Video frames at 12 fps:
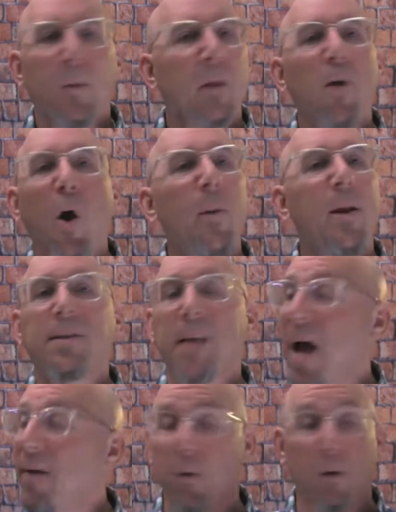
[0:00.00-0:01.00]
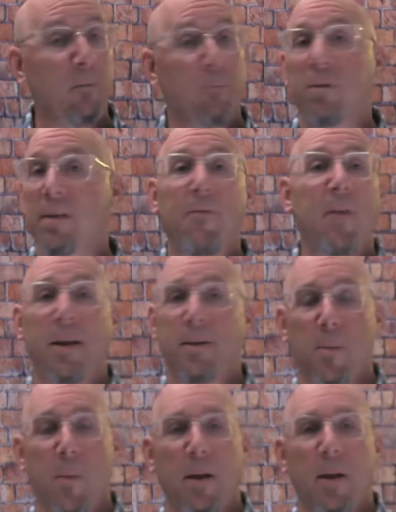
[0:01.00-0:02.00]
Nobody's ever said that
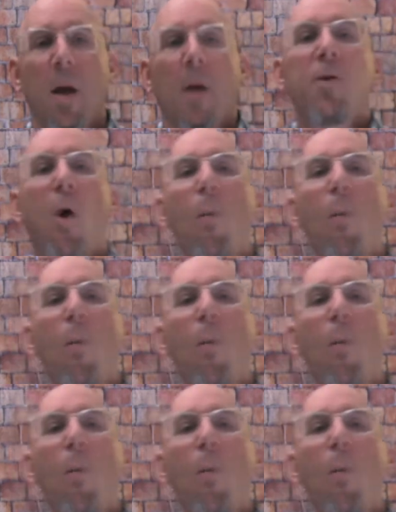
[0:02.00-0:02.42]
to me. No